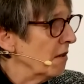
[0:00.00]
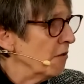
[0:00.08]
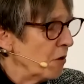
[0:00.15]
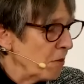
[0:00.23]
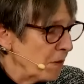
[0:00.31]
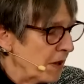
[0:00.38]

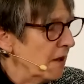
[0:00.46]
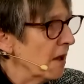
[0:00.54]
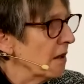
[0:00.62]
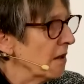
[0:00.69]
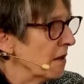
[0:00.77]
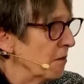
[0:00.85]
forbidden
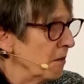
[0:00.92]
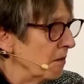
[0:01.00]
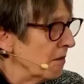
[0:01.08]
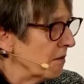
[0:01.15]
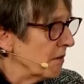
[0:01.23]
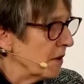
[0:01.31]
under
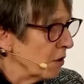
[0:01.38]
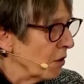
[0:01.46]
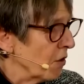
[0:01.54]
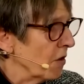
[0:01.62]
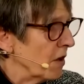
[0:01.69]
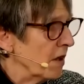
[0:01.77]

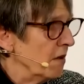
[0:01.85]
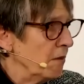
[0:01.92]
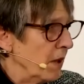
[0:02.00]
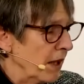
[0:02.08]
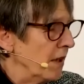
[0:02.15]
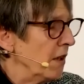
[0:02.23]
law
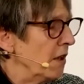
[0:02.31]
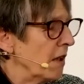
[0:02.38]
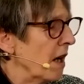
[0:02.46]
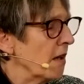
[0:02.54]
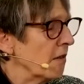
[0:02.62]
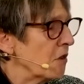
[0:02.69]
in many
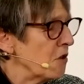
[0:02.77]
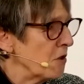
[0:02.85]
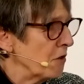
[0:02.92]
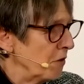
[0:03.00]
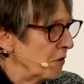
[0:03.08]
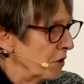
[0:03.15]

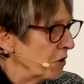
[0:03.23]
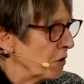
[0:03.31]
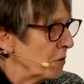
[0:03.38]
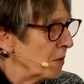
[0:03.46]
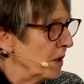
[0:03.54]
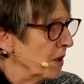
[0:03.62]
countries of the
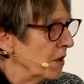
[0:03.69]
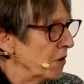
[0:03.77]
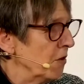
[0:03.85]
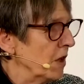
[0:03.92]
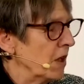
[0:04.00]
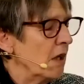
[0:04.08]
European
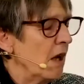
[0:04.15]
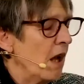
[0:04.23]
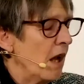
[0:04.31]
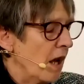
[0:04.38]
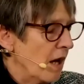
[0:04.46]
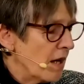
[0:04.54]
Union.
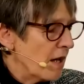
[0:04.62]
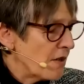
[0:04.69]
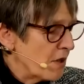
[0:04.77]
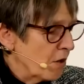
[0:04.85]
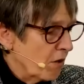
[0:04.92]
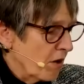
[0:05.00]

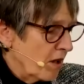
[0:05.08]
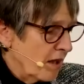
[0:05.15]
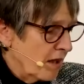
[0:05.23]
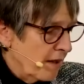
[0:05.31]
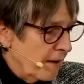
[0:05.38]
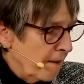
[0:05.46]
So
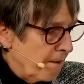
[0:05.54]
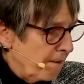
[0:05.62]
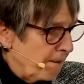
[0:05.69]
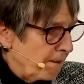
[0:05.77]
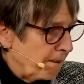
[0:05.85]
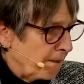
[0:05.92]

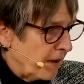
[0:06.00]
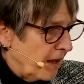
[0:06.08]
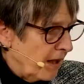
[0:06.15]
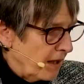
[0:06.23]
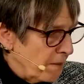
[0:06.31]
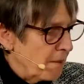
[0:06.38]

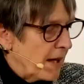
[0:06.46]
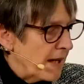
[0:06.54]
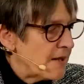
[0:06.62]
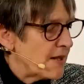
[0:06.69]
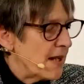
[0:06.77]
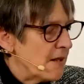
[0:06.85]
it
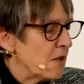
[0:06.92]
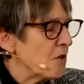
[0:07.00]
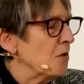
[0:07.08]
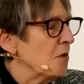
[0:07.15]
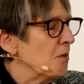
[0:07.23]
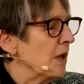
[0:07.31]
makes sense
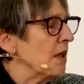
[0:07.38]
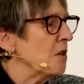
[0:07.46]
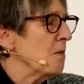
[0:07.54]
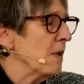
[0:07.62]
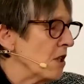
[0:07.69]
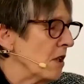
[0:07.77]
to make
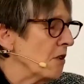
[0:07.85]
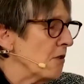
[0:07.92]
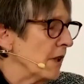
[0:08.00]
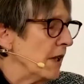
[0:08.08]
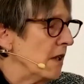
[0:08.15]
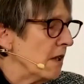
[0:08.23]
special
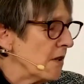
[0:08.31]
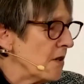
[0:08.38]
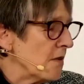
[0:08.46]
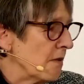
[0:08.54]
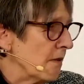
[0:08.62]
trainings.